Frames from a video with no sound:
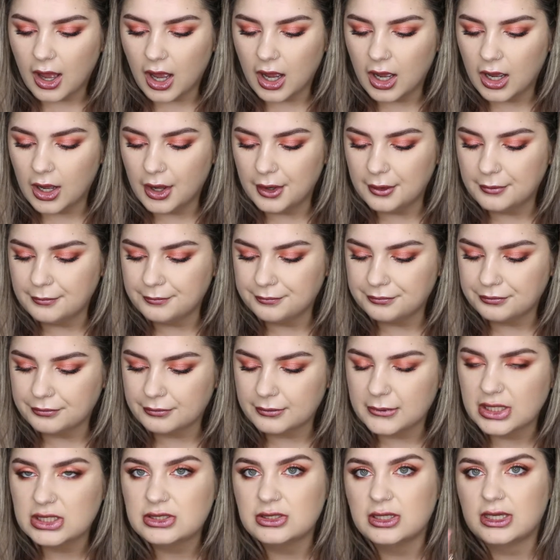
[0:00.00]

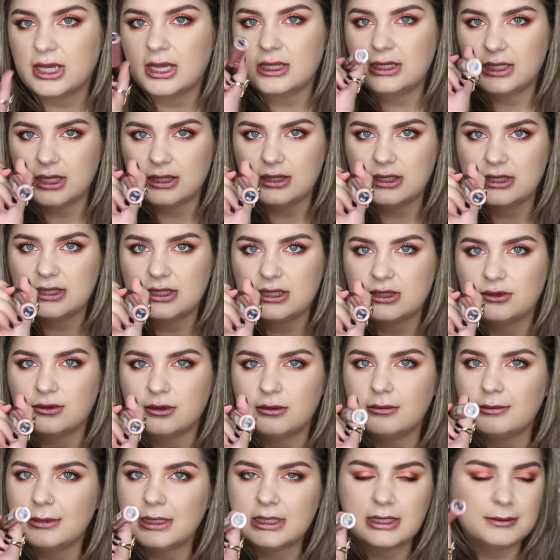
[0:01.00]
So again, yeah, this is the
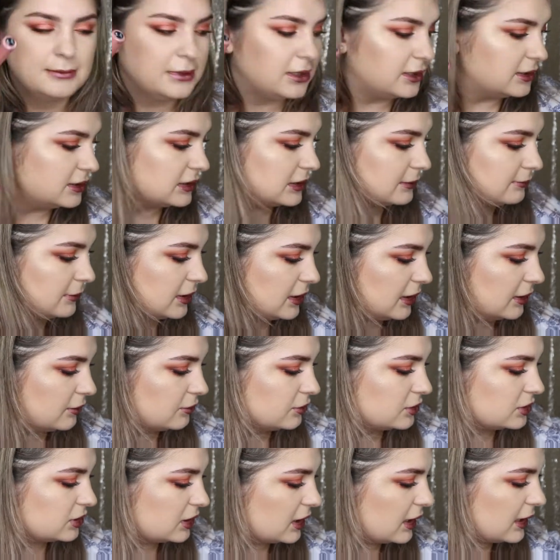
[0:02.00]
one, Minimalism, and I
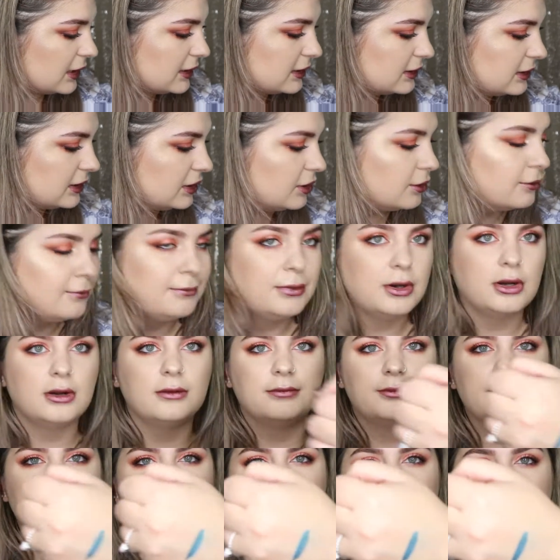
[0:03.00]
also had
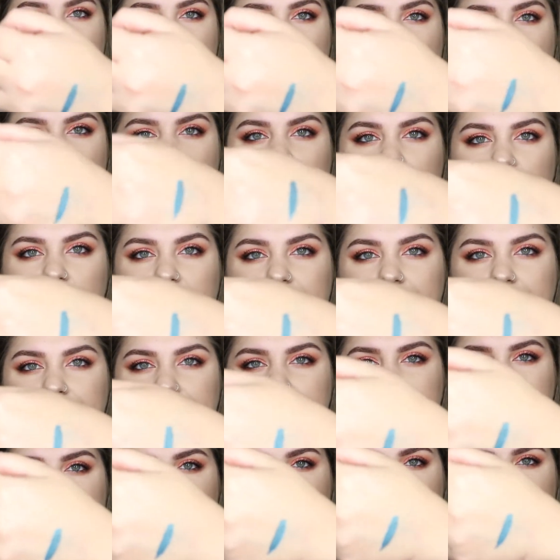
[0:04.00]
Neopop, which is this one.
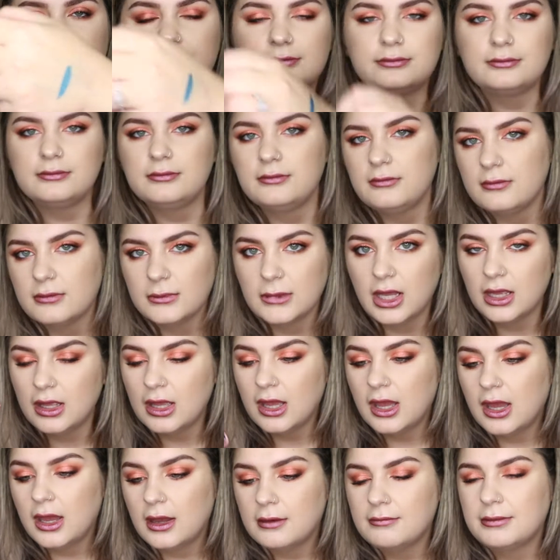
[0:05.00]

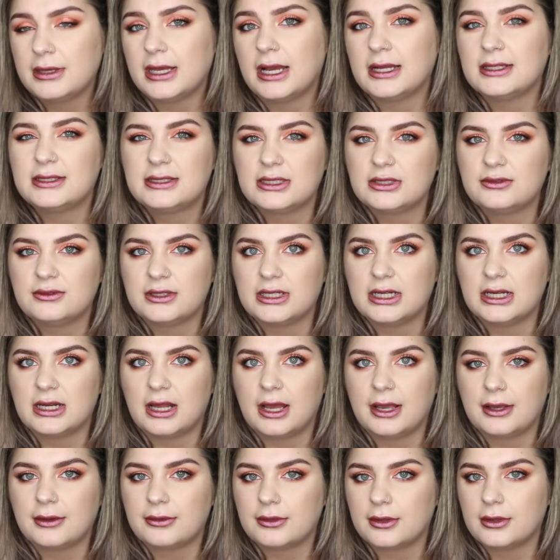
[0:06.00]
But yeah, I did really
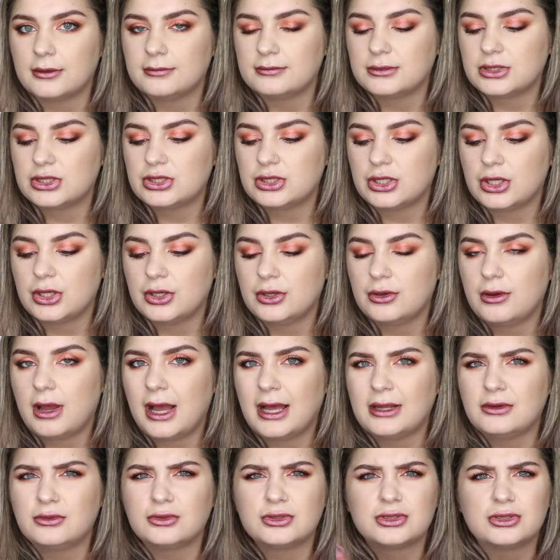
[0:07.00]
like them. So,
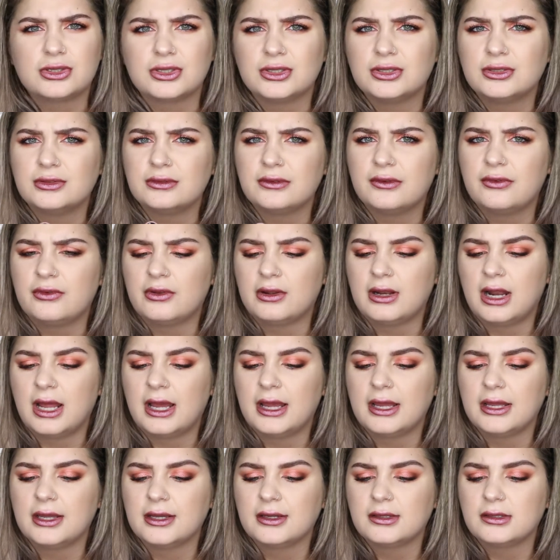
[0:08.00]
and also for
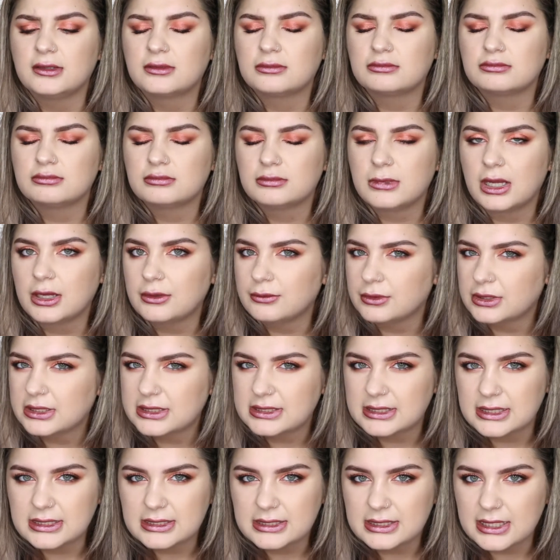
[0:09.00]
like, I want
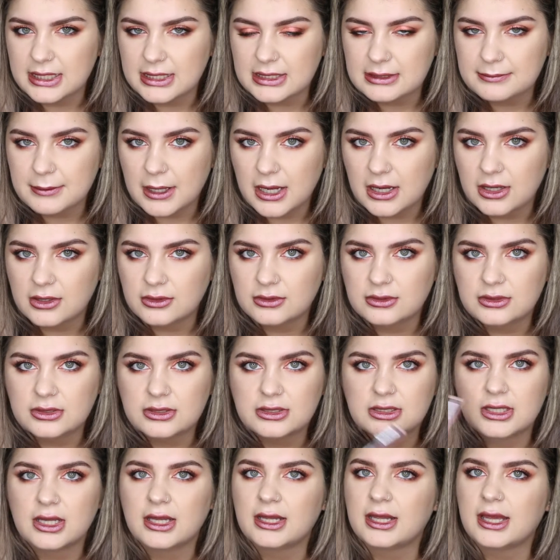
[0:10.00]
to say
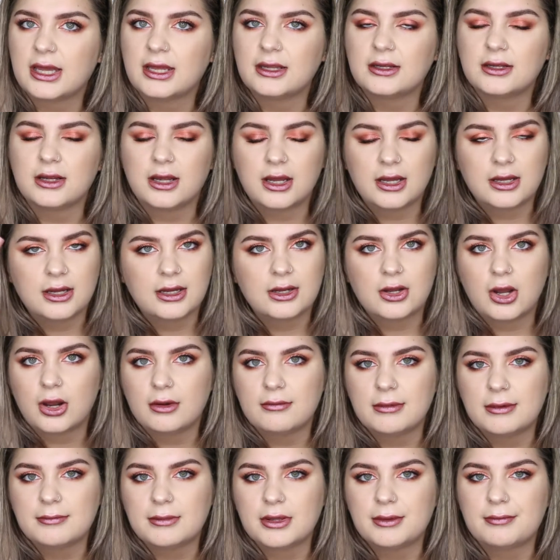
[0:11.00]
£6. Again, I
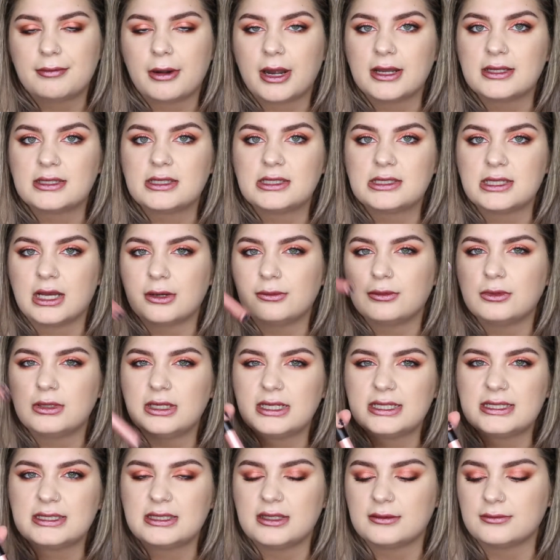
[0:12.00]
can't remember the prices. I will
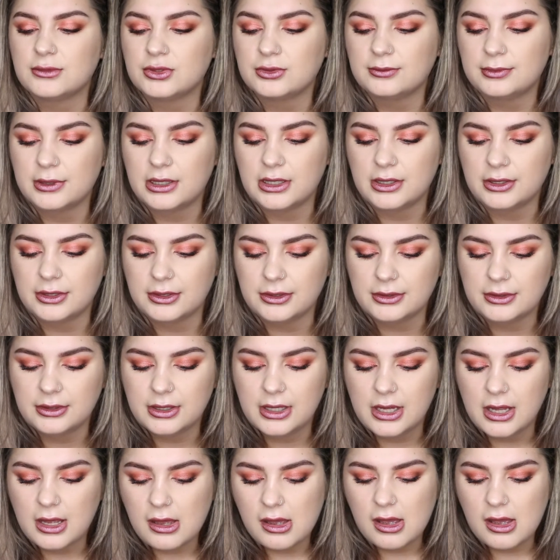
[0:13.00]
list them all below.